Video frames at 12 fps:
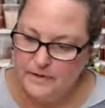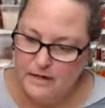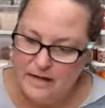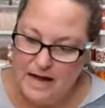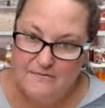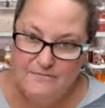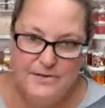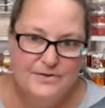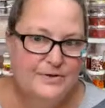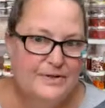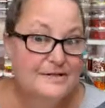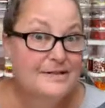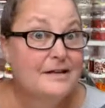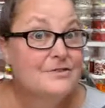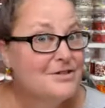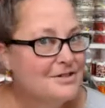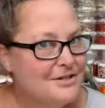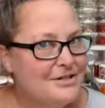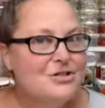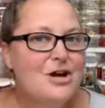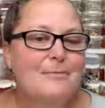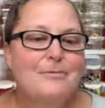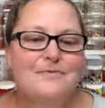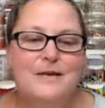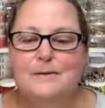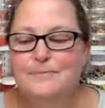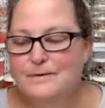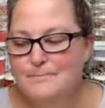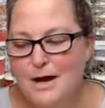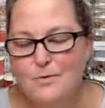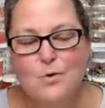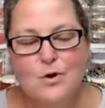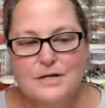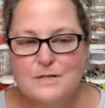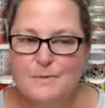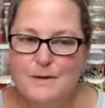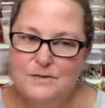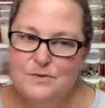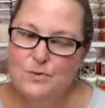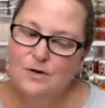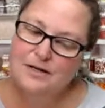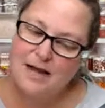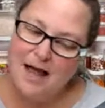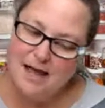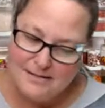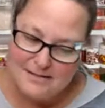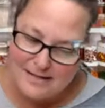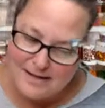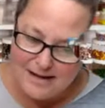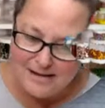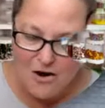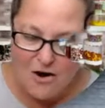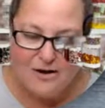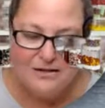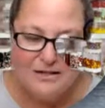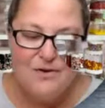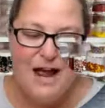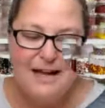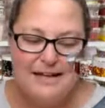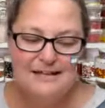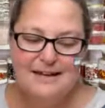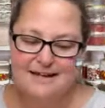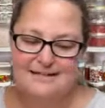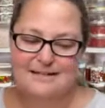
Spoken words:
I've been doing such a good job of keeping my workspace organized that I can hardly recognize it